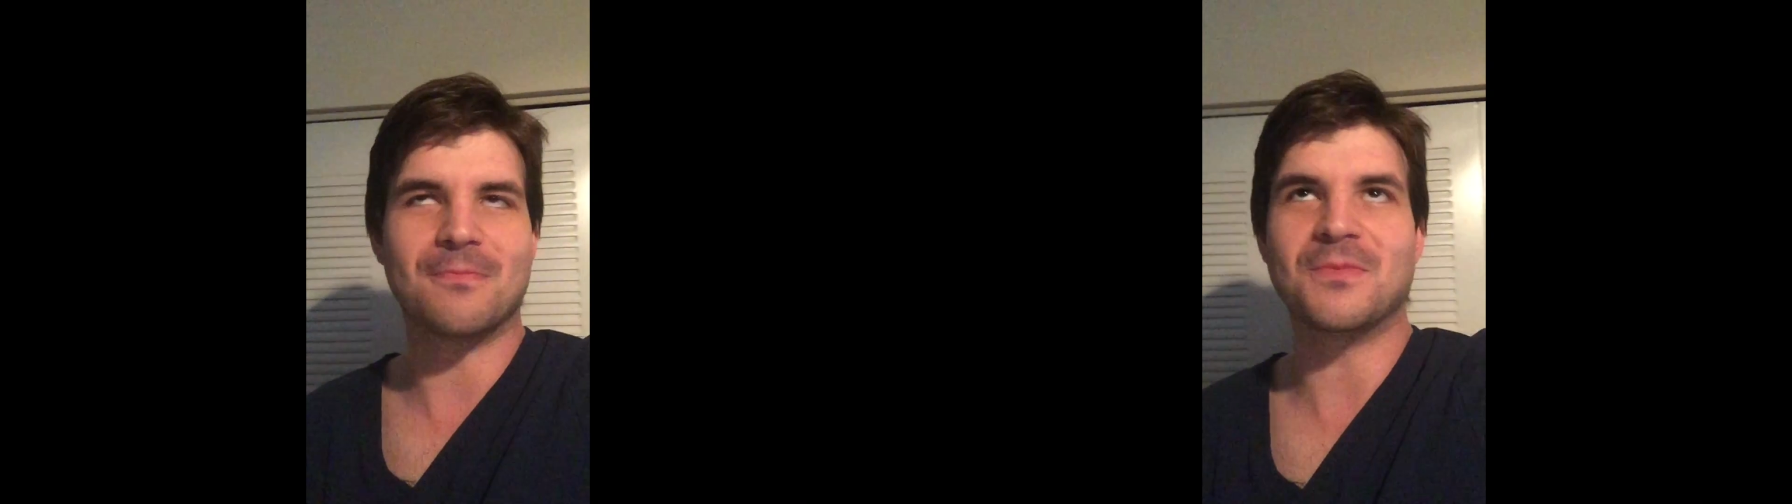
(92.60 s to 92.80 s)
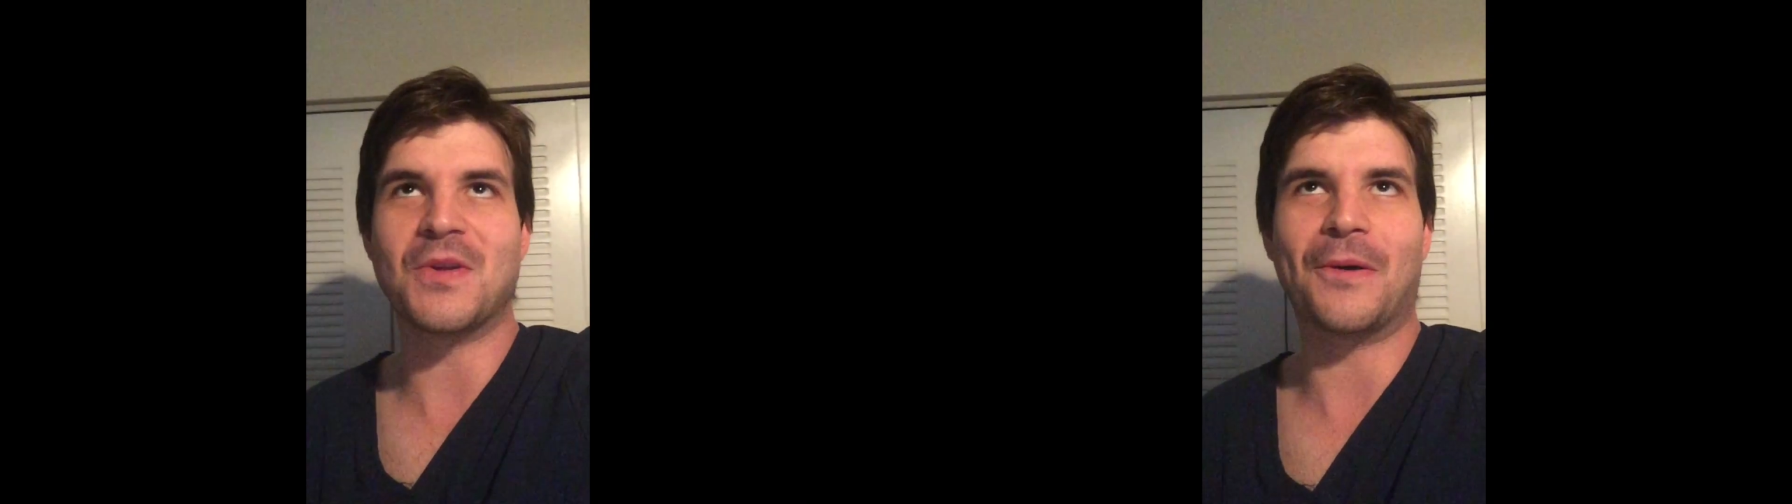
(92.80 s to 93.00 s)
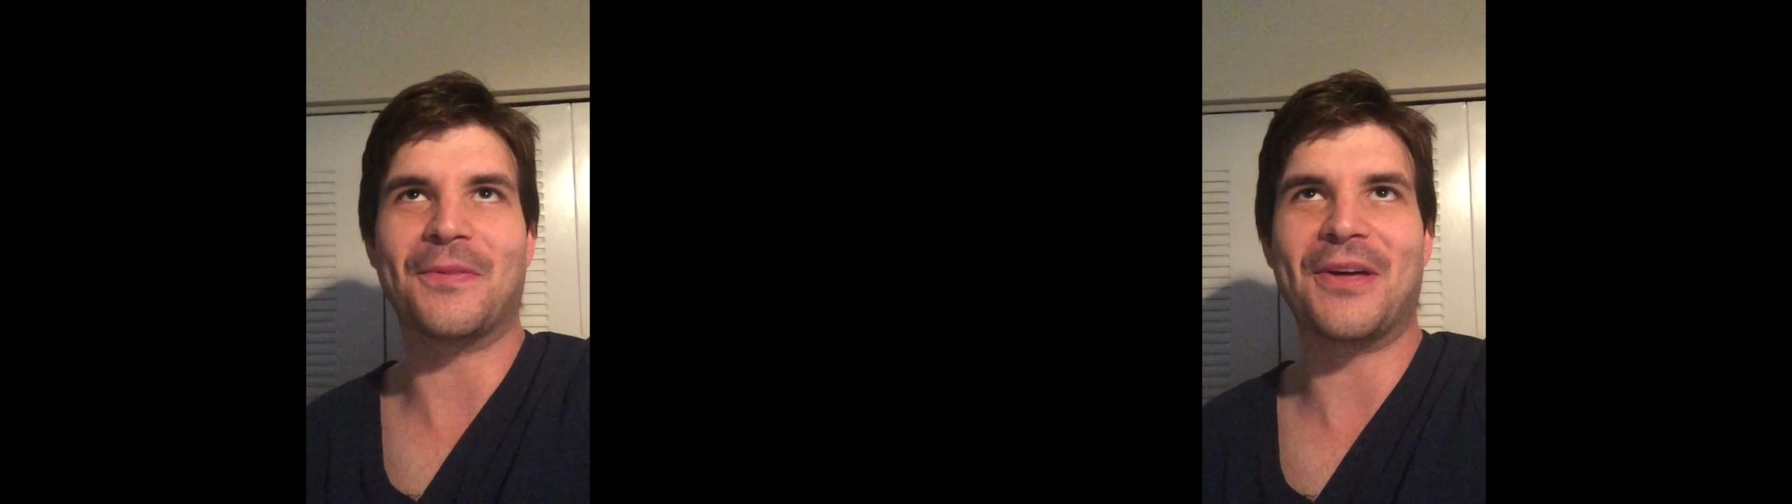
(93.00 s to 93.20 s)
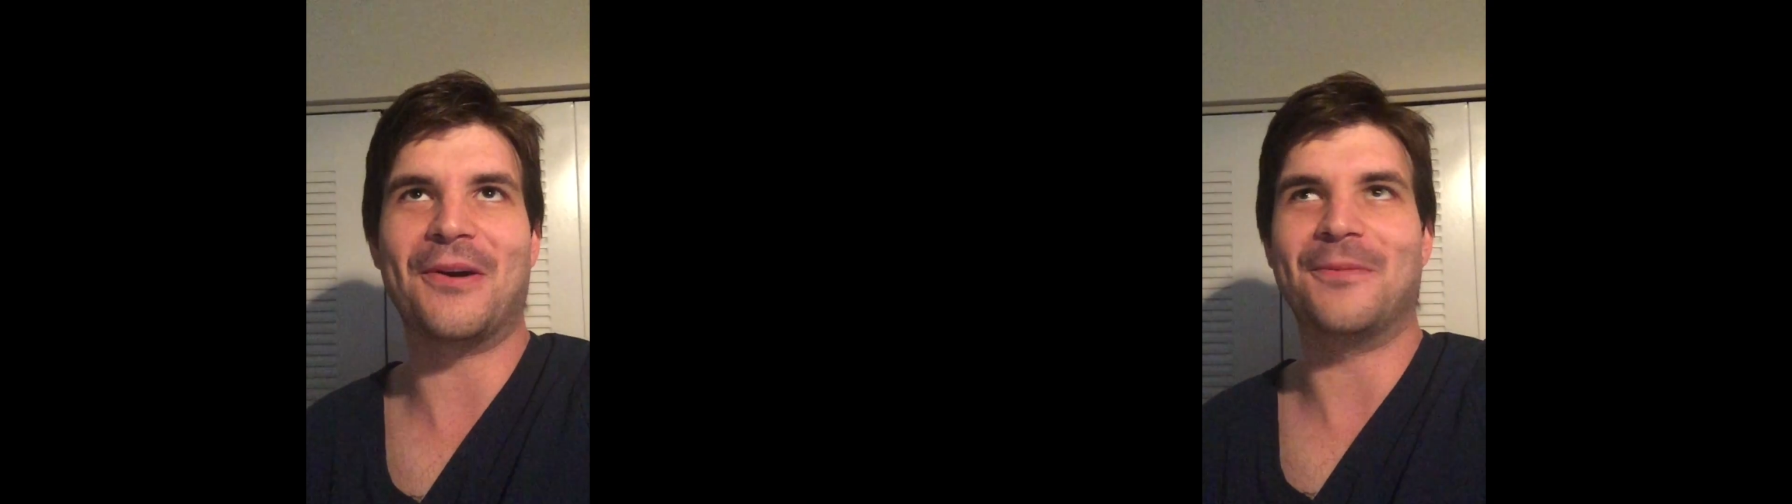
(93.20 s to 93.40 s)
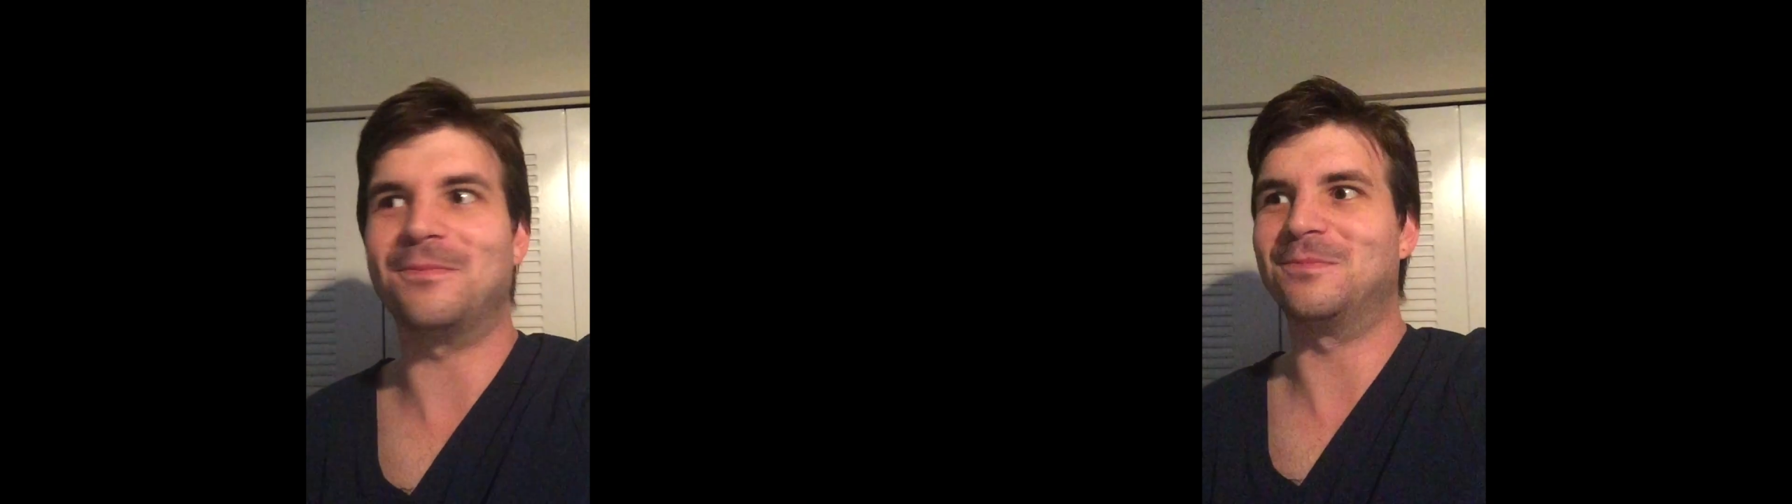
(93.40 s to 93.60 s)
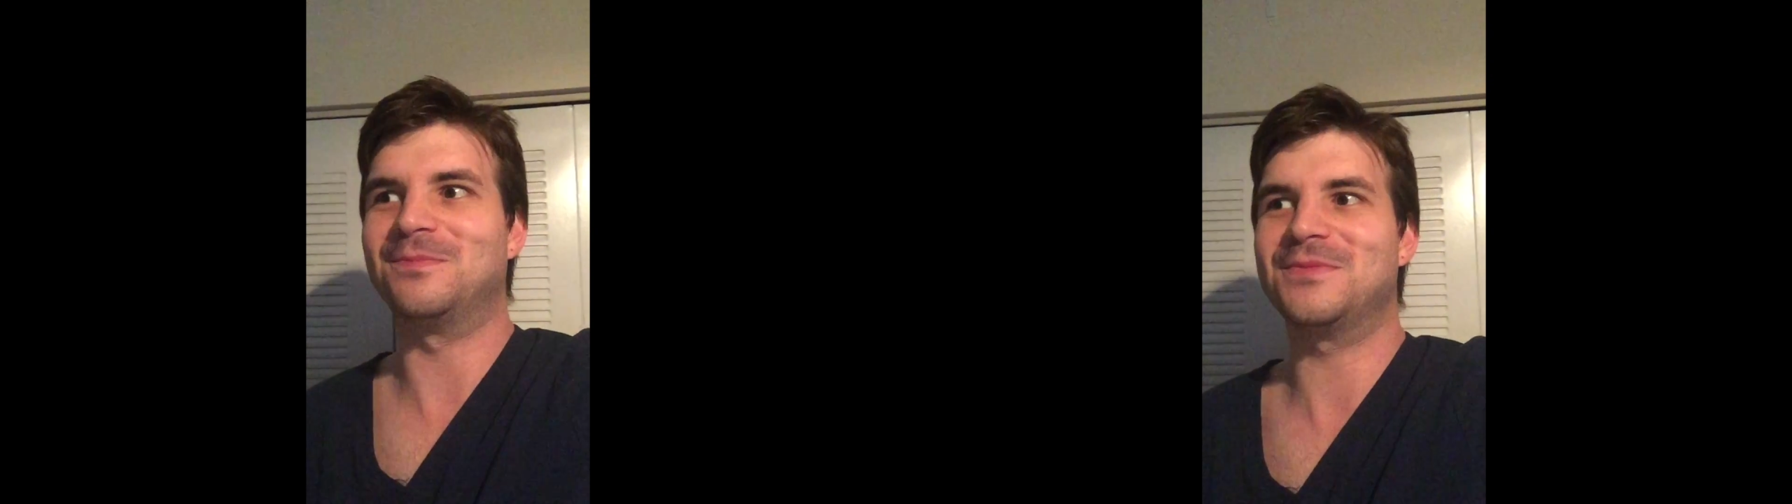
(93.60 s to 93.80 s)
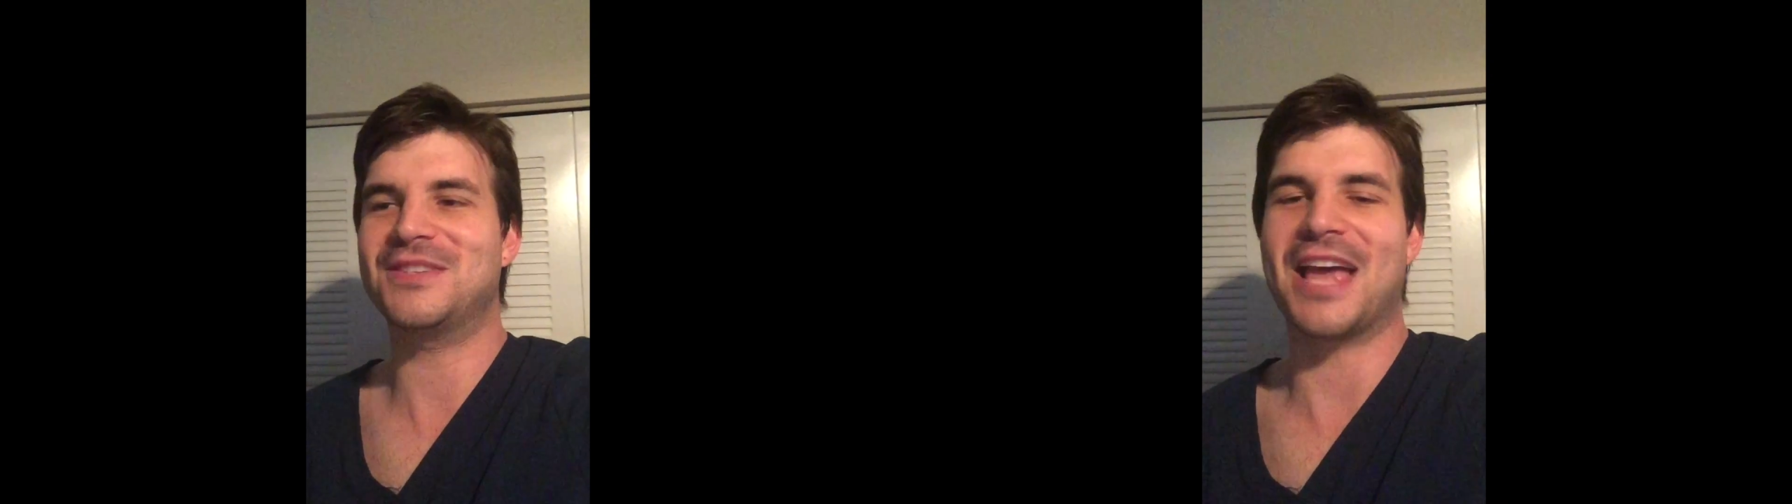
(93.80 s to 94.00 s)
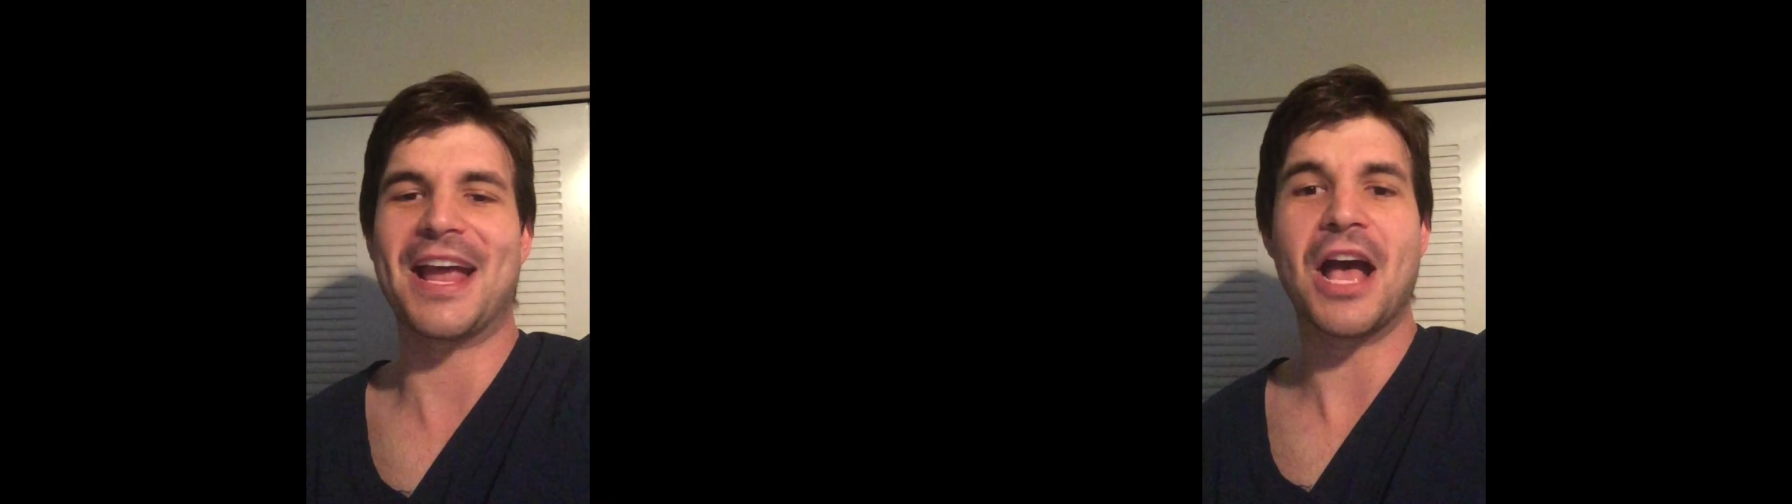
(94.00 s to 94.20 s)
they'll
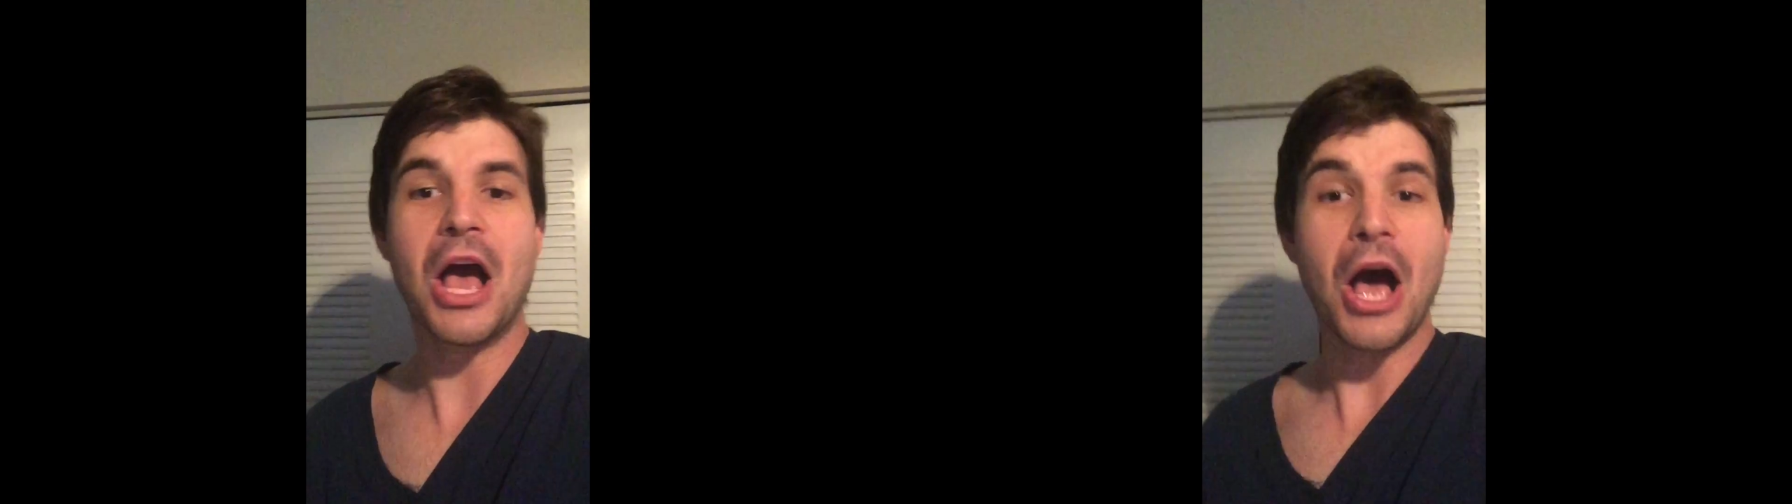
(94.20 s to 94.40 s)
say,